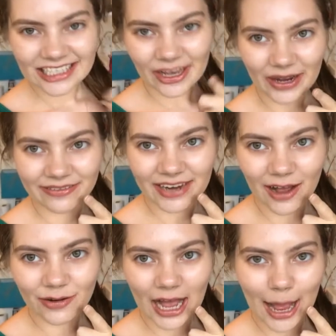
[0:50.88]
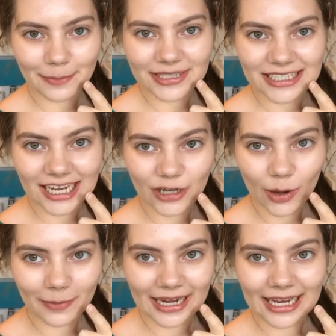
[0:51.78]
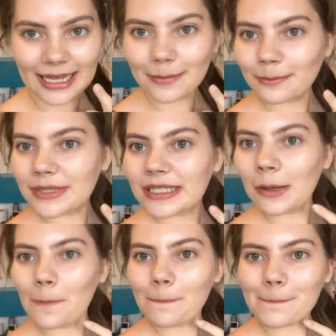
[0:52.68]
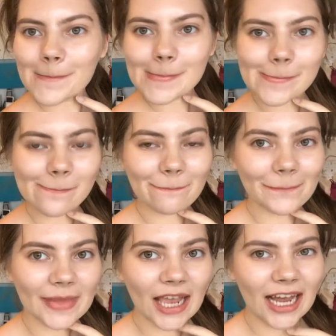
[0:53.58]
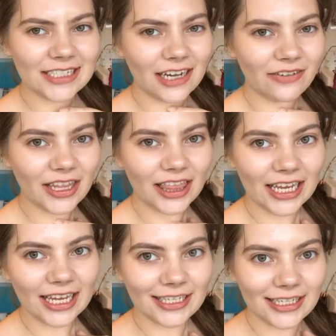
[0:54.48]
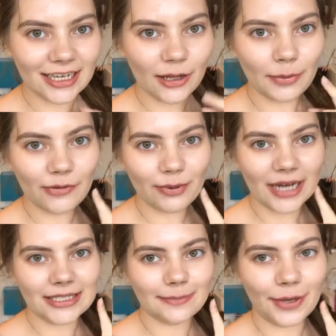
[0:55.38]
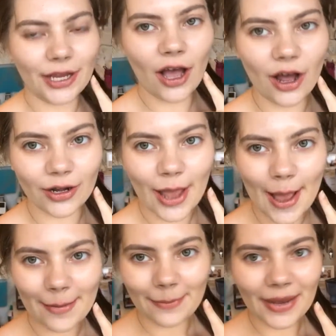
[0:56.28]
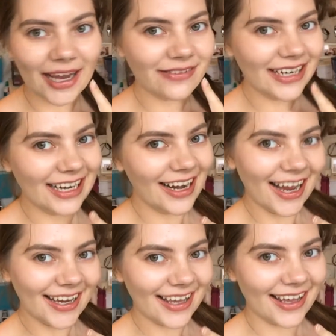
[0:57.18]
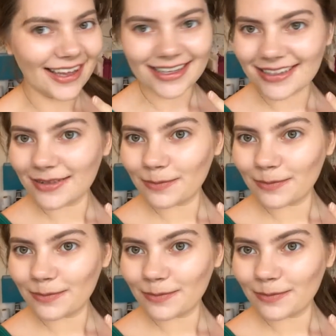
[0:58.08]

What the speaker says: So I've now got apple cider on my lips. I definitely think I need a little bit of practice putting it on, but I really like it.